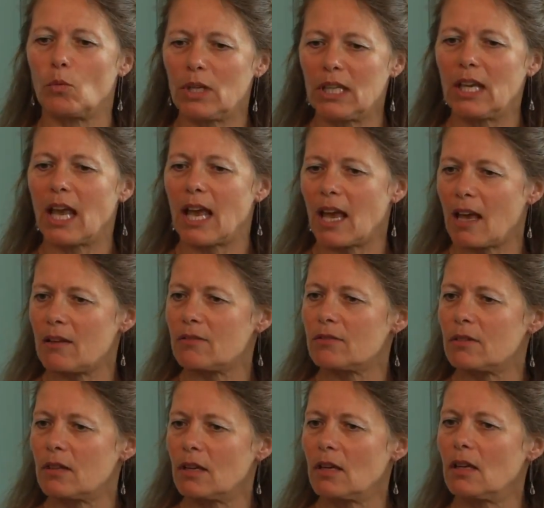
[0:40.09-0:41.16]
We have
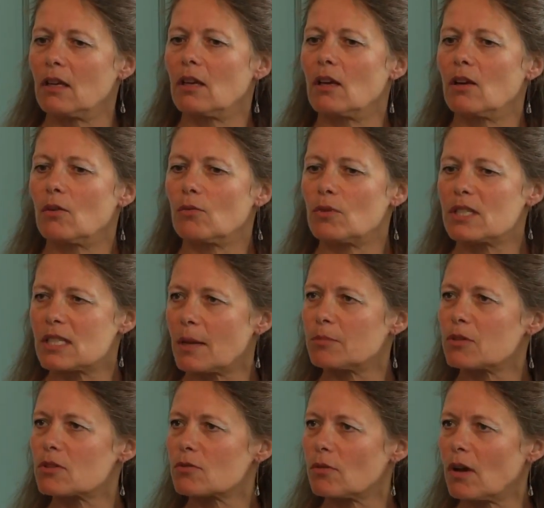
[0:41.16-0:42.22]

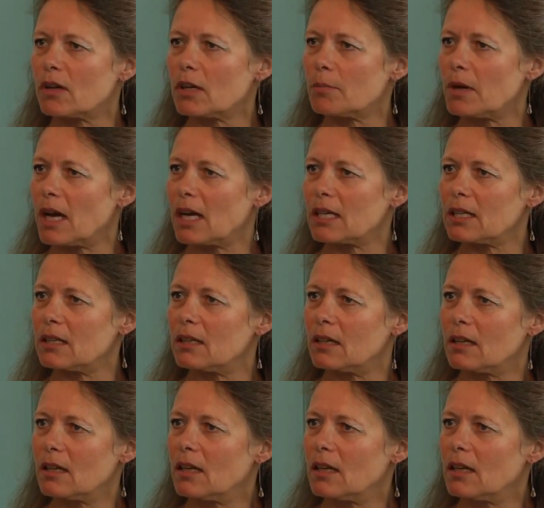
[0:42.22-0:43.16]
receptors throughout our body.